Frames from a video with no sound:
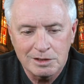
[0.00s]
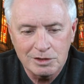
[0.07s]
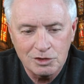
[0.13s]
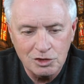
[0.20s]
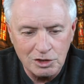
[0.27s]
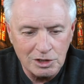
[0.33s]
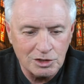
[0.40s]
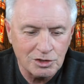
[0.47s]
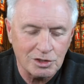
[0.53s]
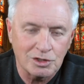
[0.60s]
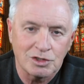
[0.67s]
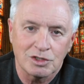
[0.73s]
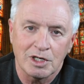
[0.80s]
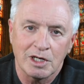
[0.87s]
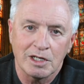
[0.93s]

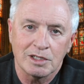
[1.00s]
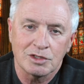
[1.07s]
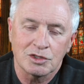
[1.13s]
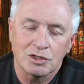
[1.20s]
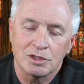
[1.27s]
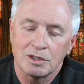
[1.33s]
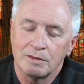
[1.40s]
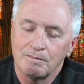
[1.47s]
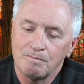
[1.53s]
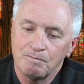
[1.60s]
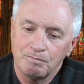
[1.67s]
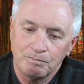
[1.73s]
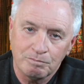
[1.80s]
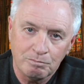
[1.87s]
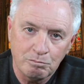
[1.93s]
Jesus says,
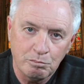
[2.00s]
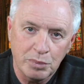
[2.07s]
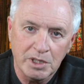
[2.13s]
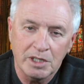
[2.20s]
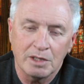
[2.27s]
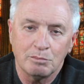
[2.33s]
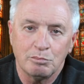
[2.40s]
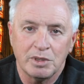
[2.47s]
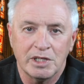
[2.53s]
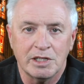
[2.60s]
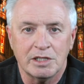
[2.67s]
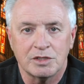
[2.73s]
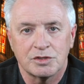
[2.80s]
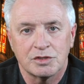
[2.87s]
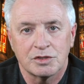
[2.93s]
be at
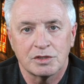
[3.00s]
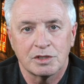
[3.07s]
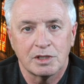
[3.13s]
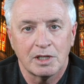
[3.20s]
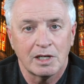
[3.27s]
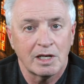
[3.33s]
peace.